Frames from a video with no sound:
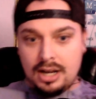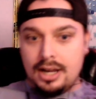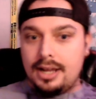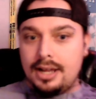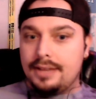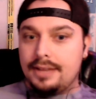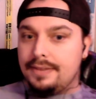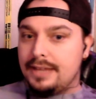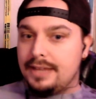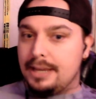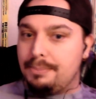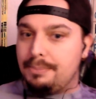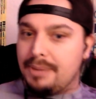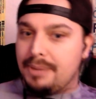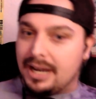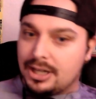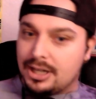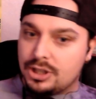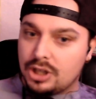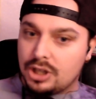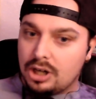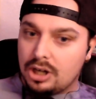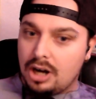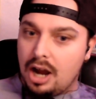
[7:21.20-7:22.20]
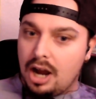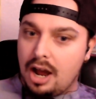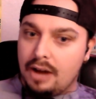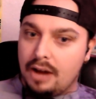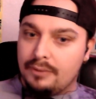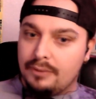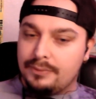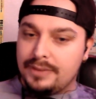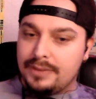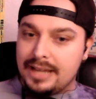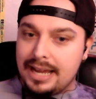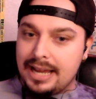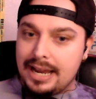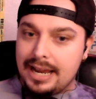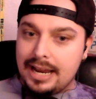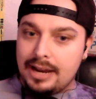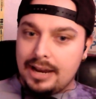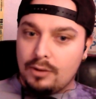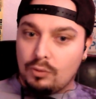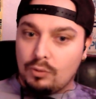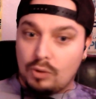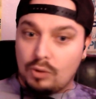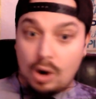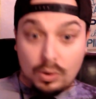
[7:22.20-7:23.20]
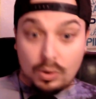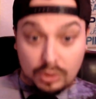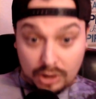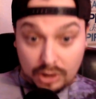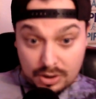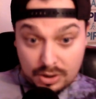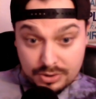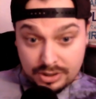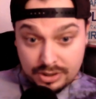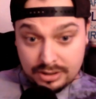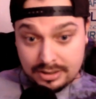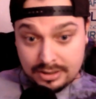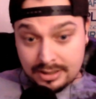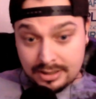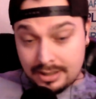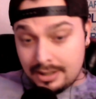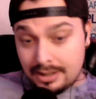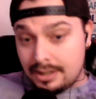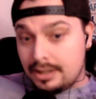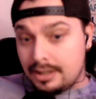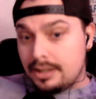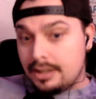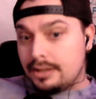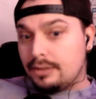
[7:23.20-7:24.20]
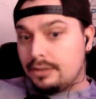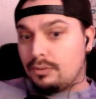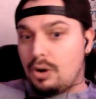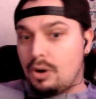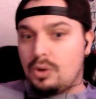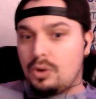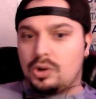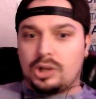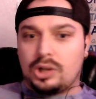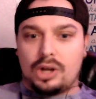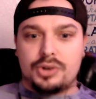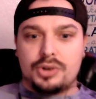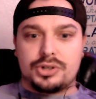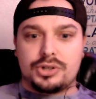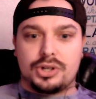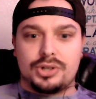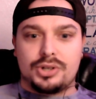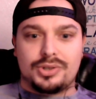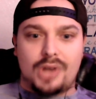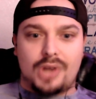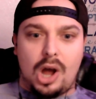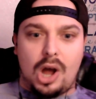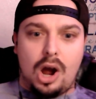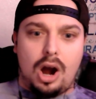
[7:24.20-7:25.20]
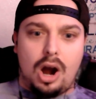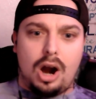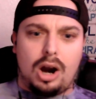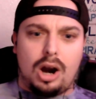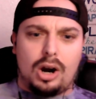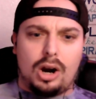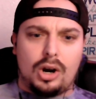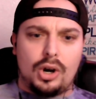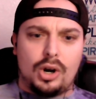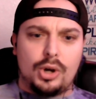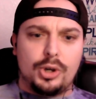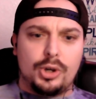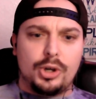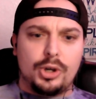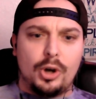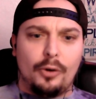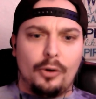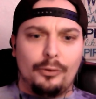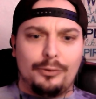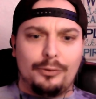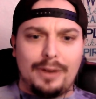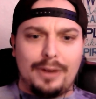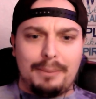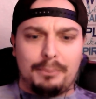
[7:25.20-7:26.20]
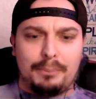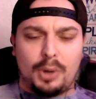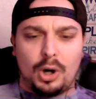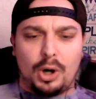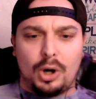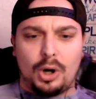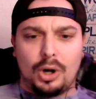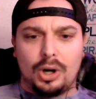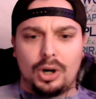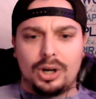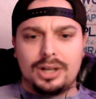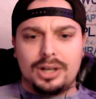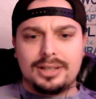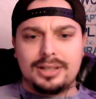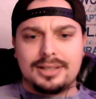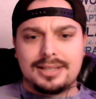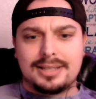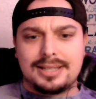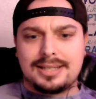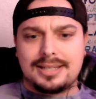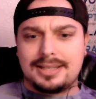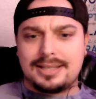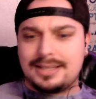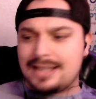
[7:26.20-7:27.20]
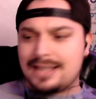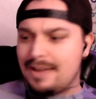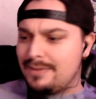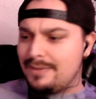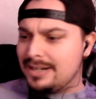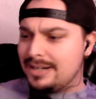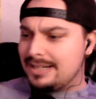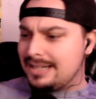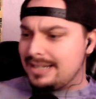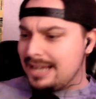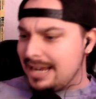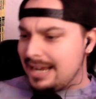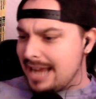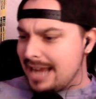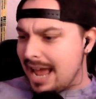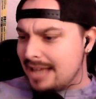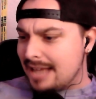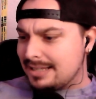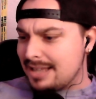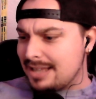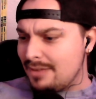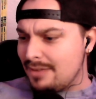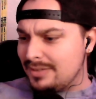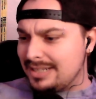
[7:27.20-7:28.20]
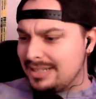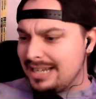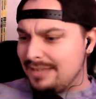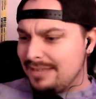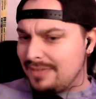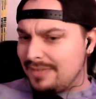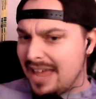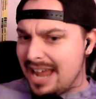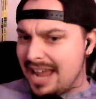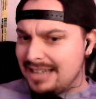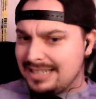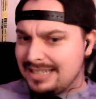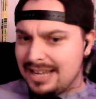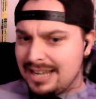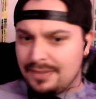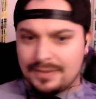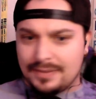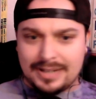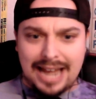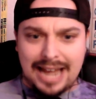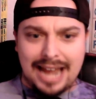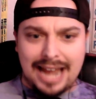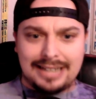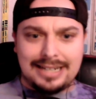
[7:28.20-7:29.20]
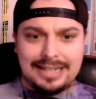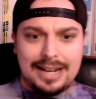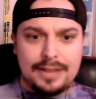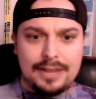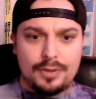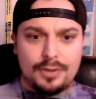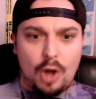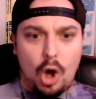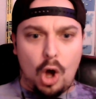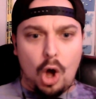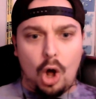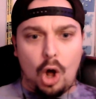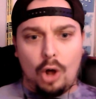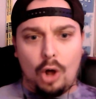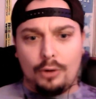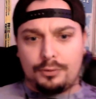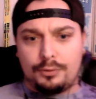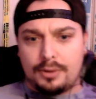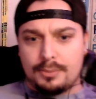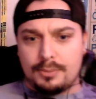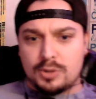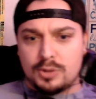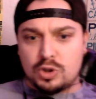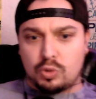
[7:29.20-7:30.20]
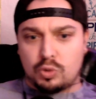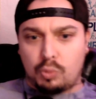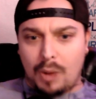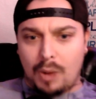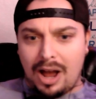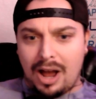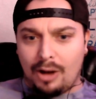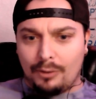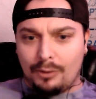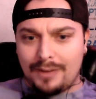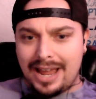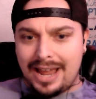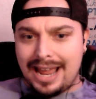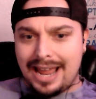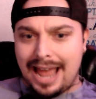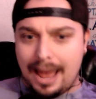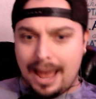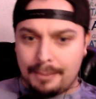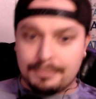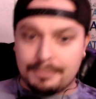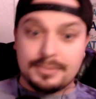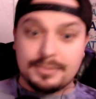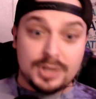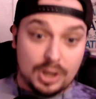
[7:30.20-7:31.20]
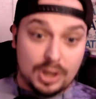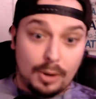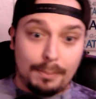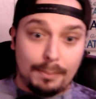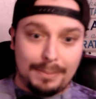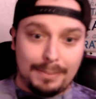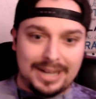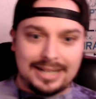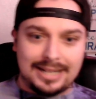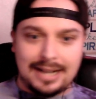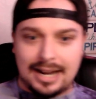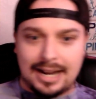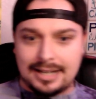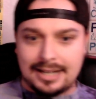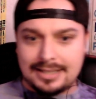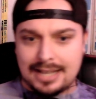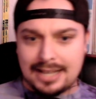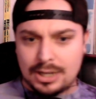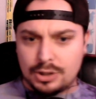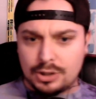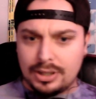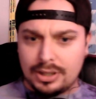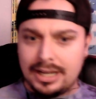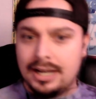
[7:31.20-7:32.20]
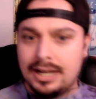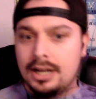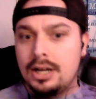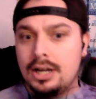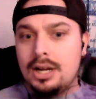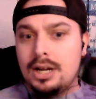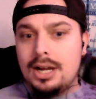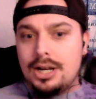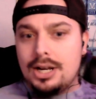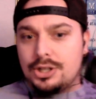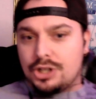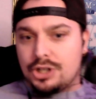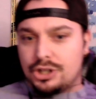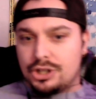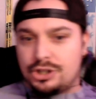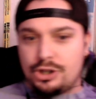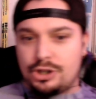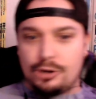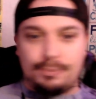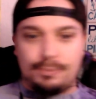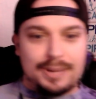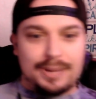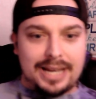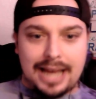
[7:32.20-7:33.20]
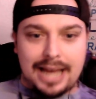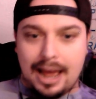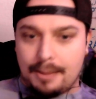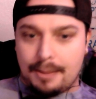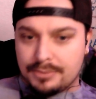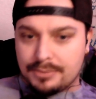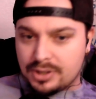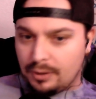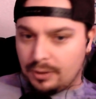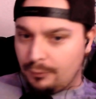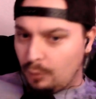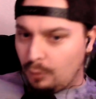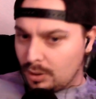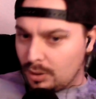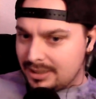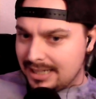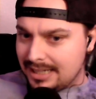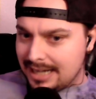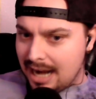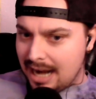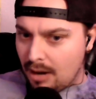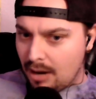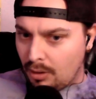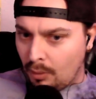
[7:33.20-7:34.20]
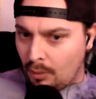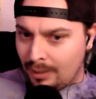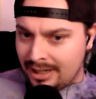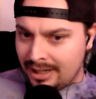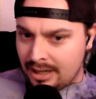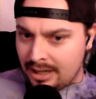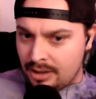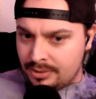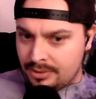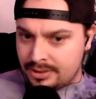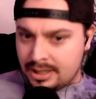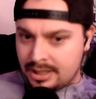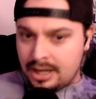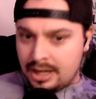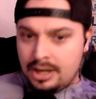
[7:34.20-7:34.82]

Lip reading: the picture of the road closures. The road closures are November 17th, 18th, 19th, all from 12 a.m., so midnight essentially, to 2 p.m. So 14-hour windows,